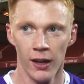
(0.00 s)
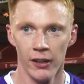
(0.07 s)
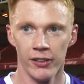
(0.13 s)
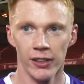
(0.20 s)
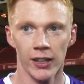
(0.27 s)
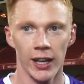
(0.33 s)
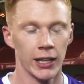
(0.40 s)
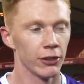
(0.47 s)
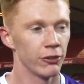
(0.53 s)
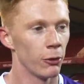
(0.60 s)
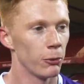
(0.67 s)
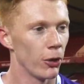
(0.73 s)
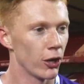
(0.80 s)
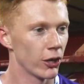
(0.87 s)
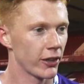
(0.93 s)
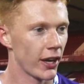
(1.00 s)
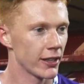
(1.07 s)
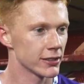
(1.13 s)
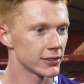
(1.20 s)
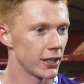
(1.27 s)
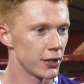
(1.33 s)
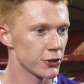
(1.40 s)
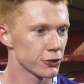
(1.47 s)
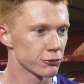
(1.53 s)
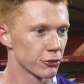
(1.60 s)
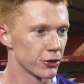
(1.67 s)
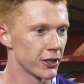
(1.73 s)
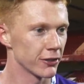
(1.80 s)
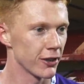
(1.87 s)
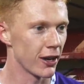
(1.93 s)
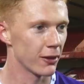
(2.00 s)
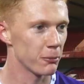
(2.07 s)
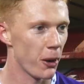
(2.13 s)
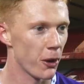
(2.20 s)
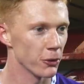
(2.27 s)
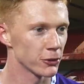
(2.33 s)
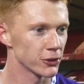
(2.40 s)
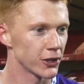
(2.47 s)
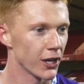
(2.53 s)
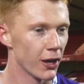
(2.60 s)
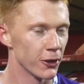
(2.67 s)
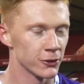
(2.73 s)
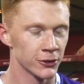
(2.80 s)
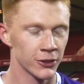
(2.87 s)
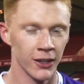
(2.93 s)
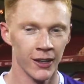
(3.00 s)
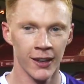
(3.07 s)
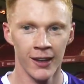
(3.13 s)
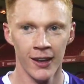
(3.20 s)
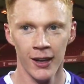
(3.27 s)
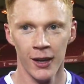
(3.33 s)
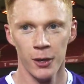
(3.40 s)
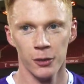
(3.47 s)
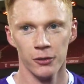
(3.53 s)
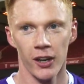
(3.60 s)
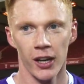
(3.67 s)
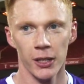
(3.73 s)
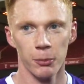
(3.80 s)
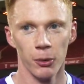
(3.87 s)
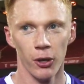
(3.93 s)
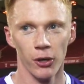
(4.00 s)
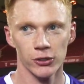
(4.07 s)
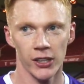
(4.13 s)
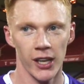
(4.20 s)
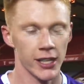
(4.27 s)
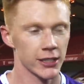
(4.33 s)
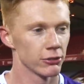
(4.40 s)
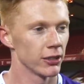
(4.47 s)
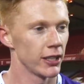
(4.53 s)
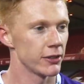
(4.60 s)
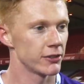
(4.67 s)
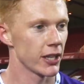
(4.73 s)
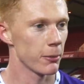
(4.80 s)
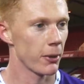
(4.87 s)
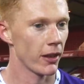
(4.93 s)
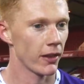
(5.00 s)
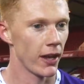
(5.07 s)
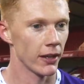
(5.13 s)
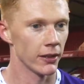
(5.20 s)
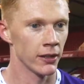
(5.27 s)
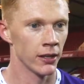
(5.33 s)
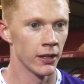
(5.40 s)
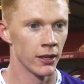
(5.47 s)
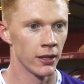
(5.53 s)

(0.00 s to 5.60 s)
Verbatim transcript: feeling like a footballer again instead of just running around poles and cones without any ball. So yeah, it's a relief to get back there. And